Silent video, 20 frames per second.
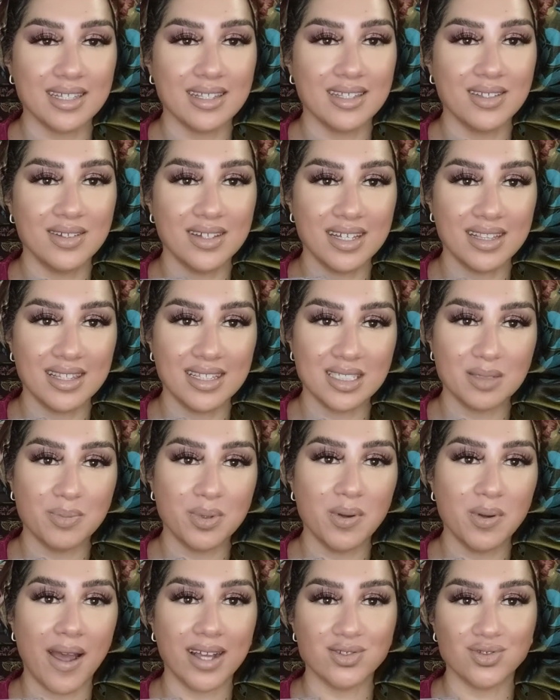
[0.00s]
You get this blue
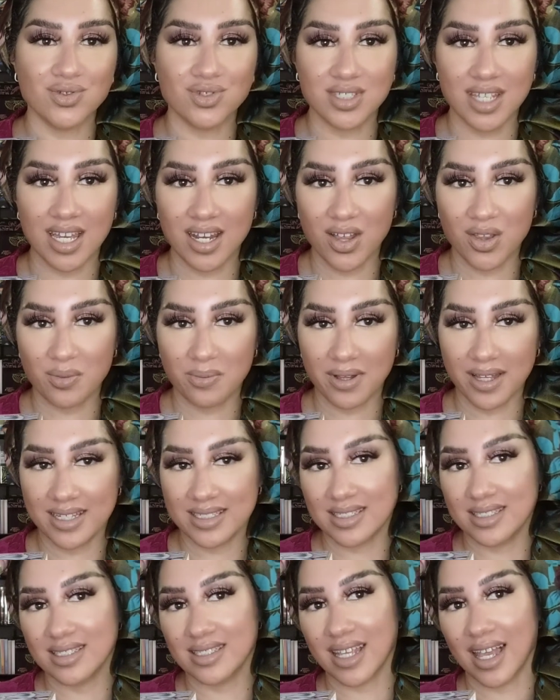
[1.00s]
astral shade other
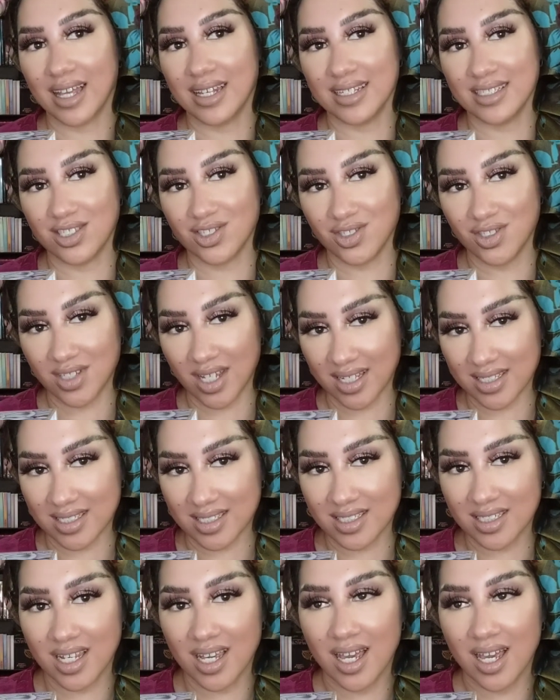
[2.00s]
places, and it's just